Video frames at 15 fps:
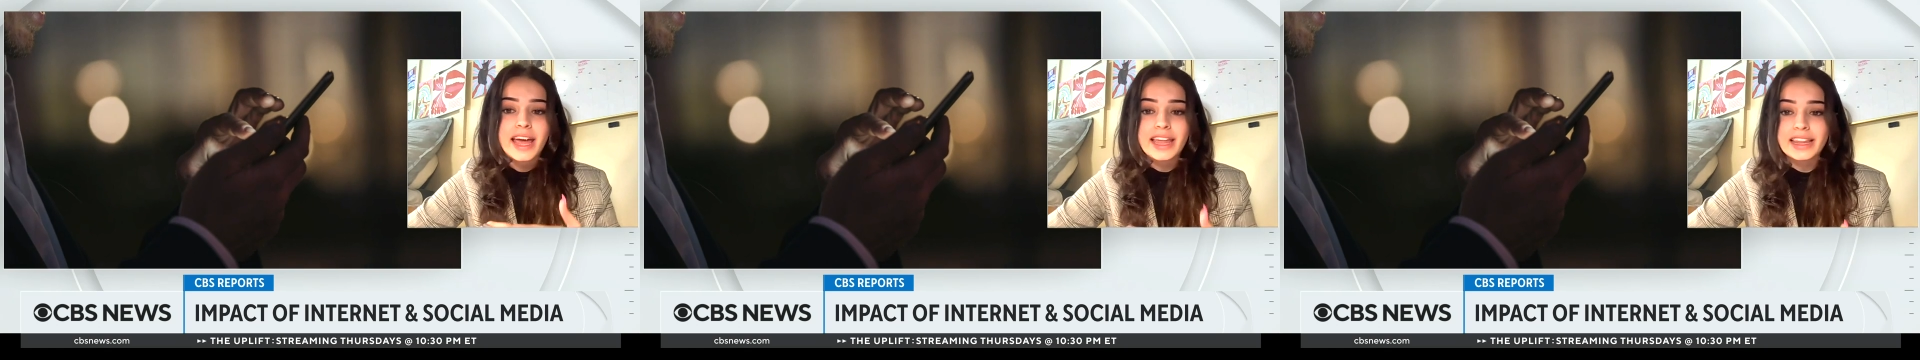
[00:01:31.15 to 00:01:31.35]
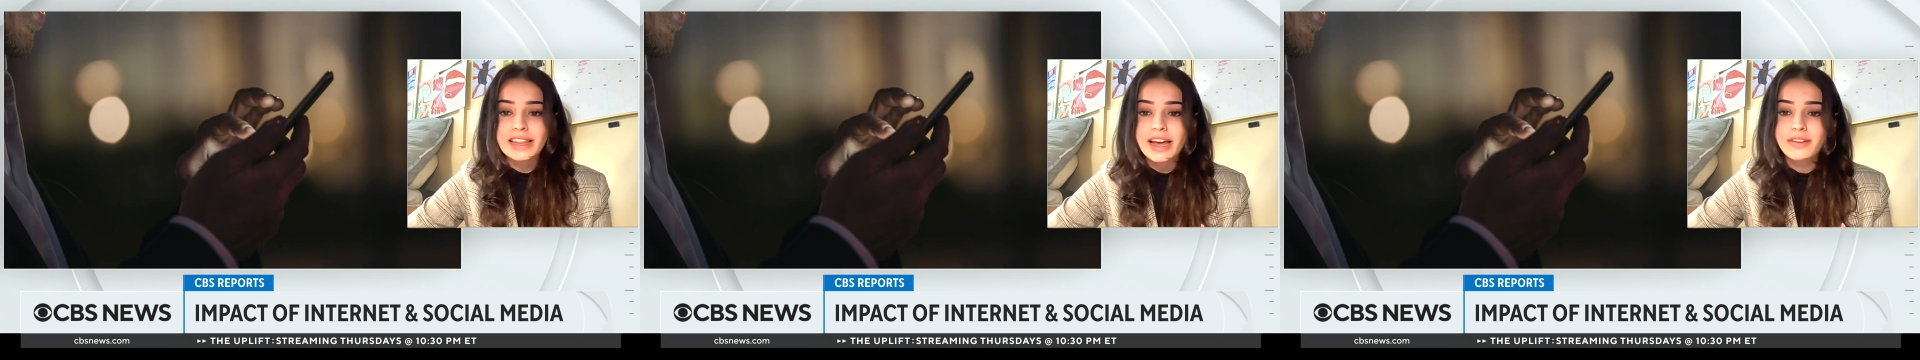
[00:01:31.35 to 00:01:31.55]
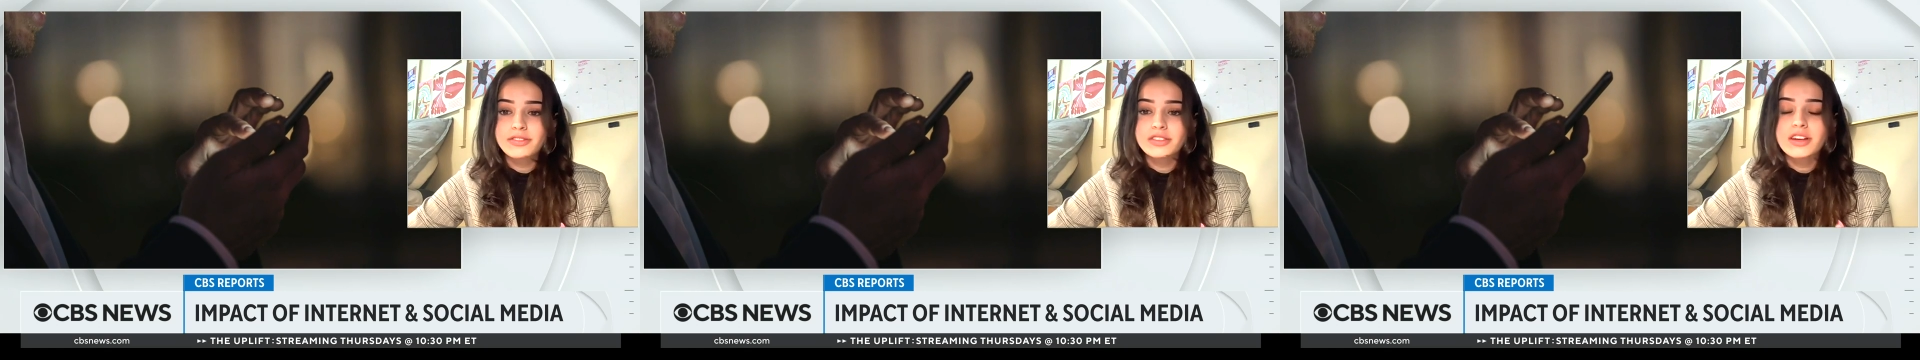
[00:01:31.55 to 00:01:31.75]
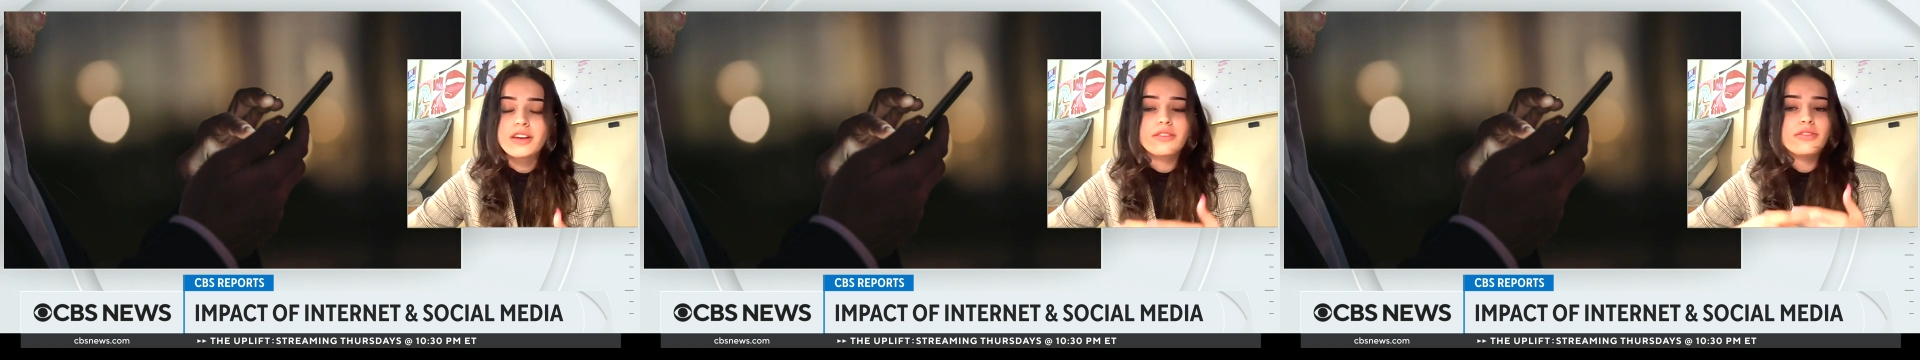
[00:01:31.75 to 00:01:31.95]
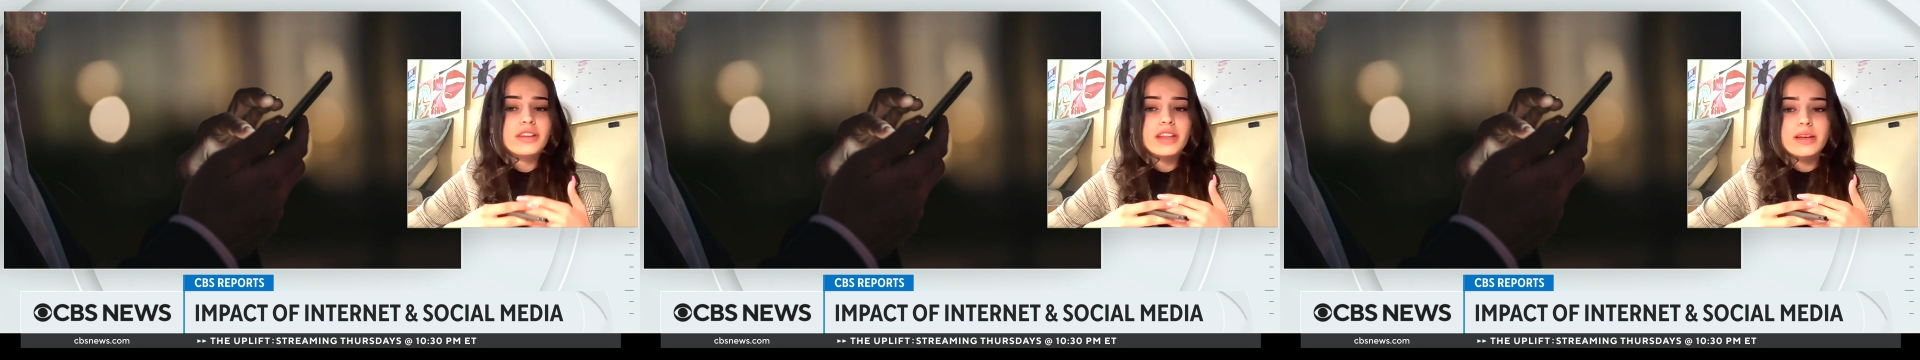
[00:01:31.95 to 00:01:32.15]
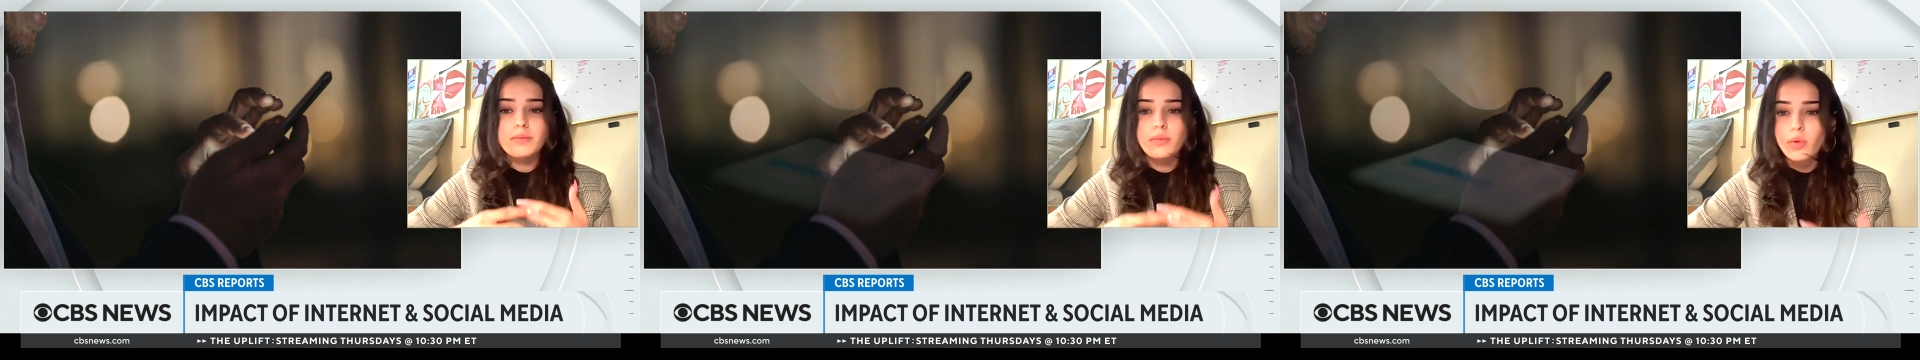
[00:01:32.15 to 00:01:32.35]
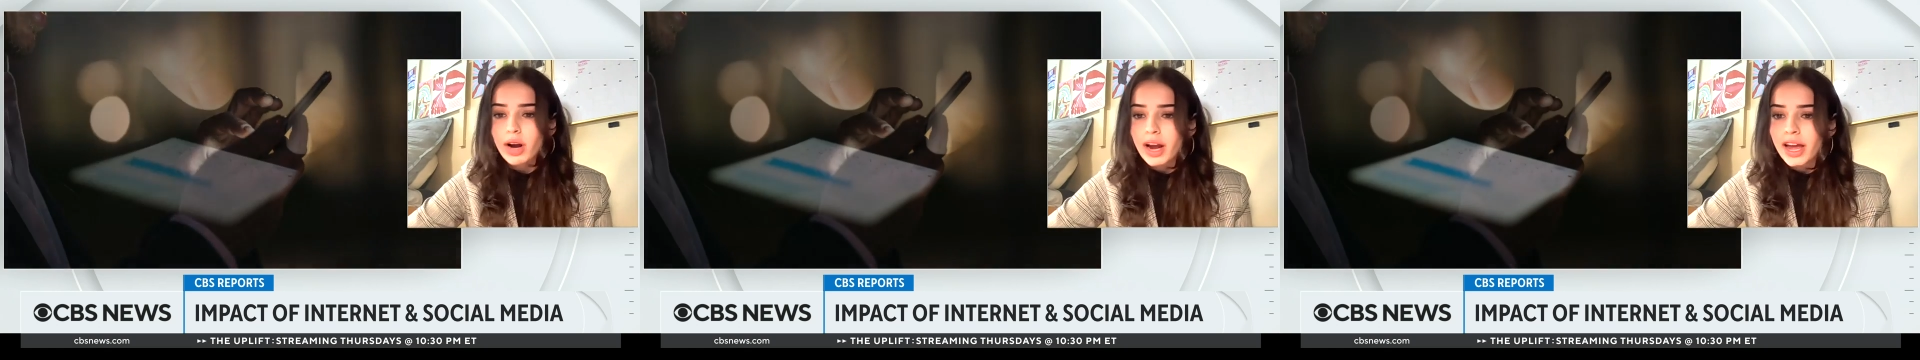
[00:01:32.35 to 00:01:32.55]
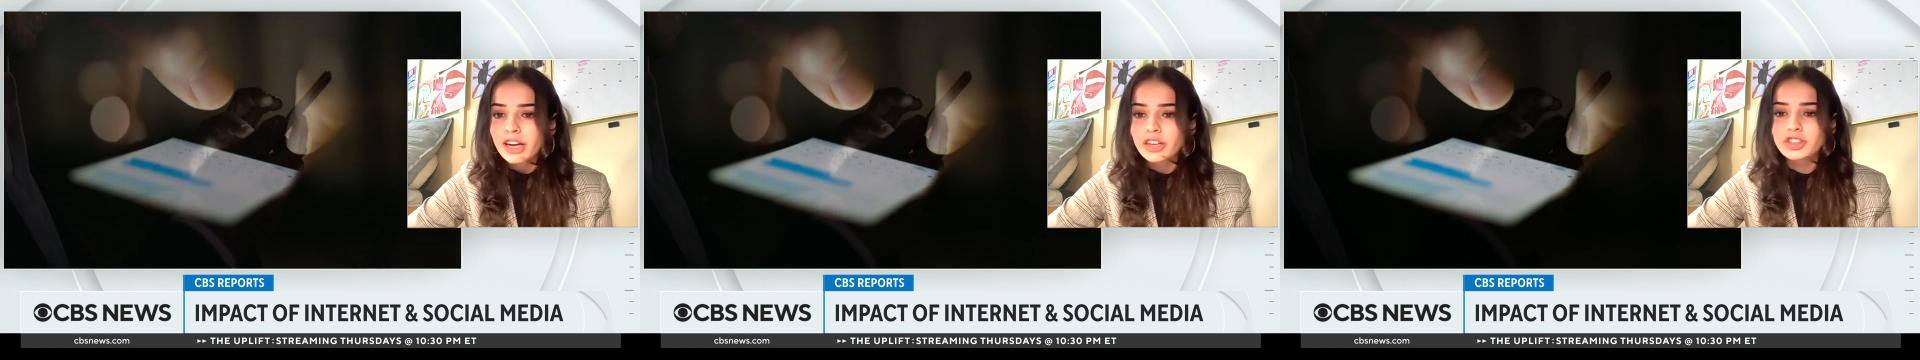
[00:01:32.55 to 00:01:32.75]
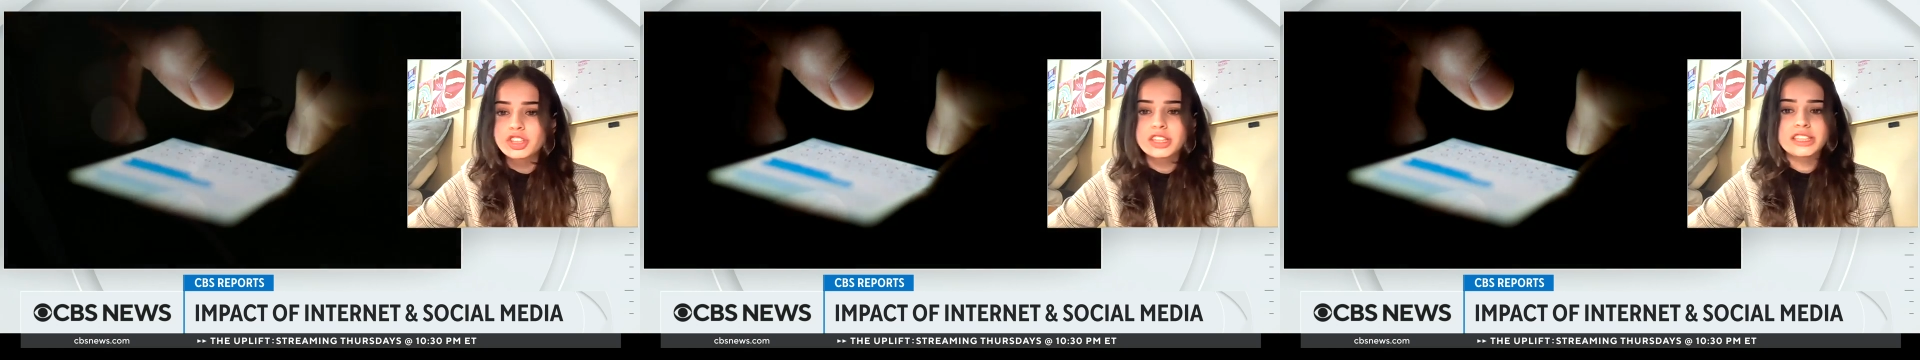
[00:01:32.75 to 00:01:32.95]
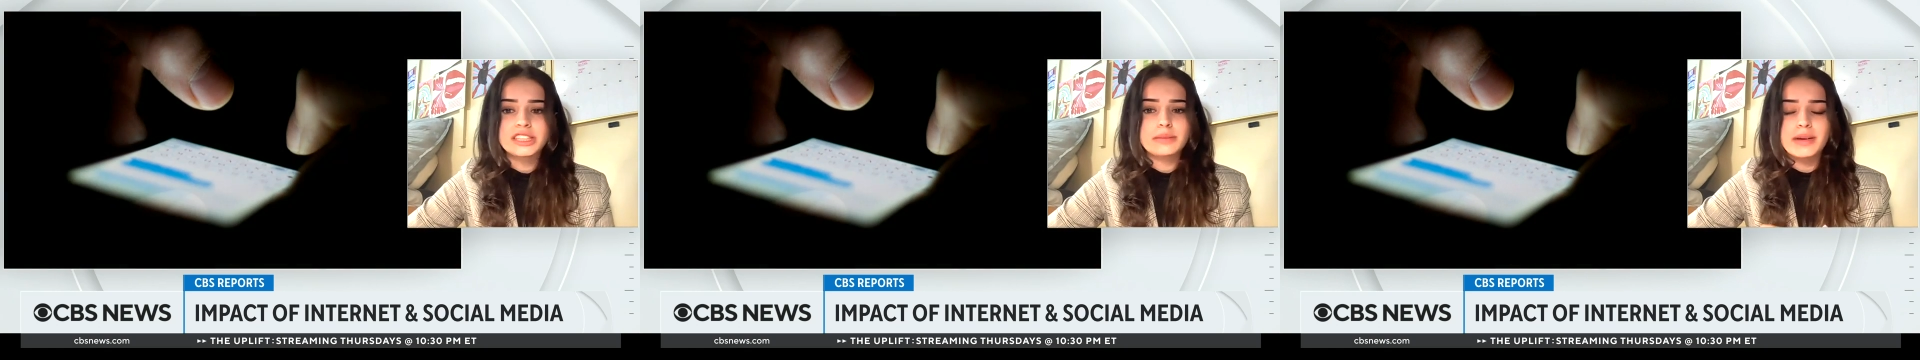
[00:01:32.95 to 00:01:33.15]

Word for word: and left feeling more anxious,